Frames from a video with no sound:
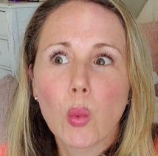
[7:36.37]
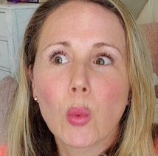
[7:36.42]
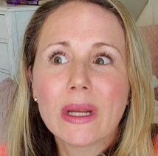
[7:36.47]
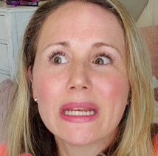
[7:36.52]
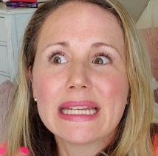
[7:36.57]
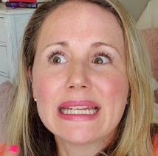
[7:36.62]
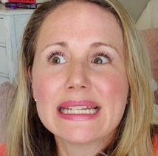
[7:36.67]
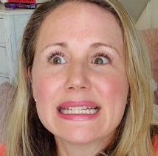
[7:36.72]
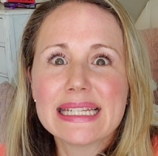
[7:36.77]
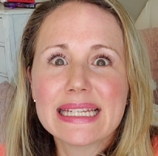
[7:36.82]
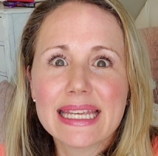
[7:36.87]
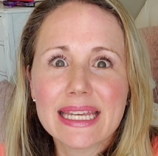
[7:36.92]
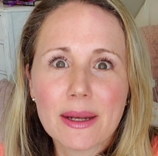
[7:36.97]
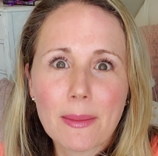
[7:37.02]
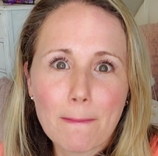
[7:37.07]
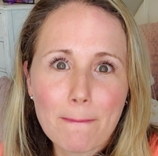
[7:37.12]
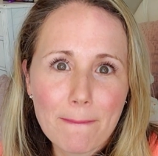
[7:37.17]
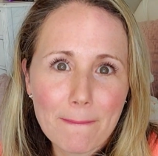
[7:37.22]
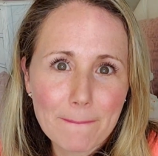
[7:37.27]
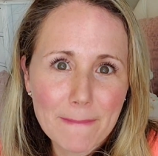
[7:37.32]
We need to get a
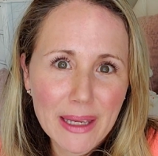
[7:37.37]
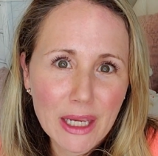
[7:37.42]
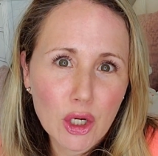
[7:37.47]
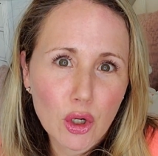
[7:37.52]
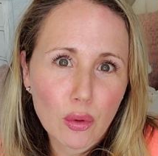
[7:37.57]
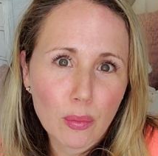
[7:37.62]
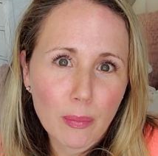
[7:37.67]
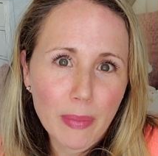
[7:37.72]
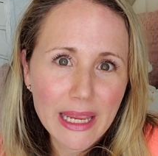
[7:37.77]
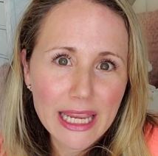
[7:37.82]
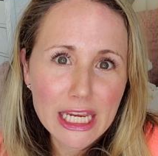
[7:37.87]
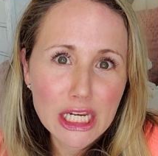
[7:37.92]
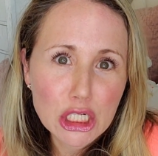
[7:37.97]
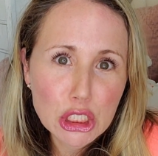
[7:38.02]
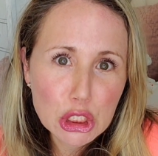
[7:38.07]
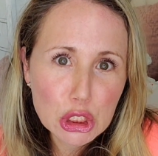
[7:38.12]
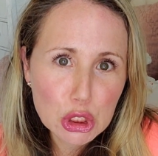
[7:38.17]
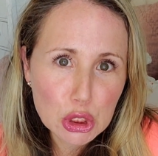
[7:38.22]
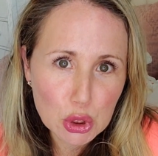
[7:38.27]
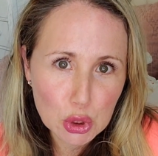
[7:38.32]
bigger
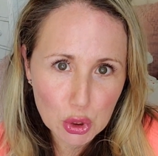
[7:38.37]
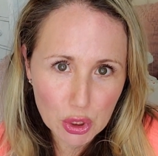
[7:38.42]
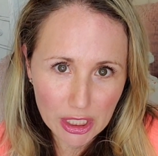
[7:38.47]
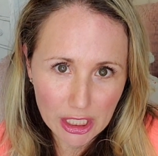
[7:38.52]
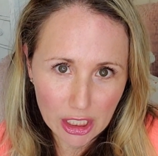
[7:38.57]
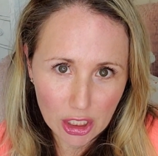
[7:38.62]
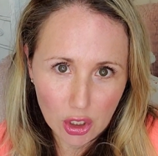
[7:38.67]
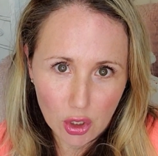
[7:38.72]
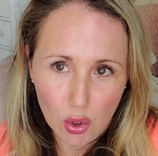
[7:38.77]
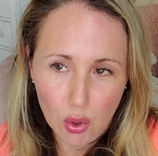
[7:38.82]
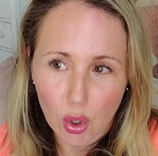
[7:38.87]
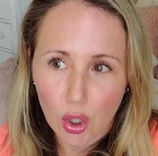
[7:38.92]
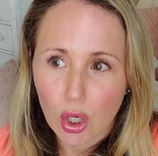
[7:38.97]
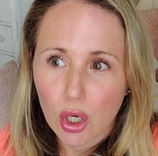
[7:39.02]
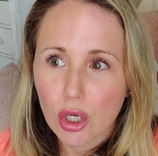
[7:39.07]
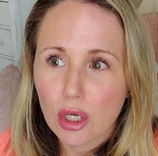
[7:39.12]
picture here.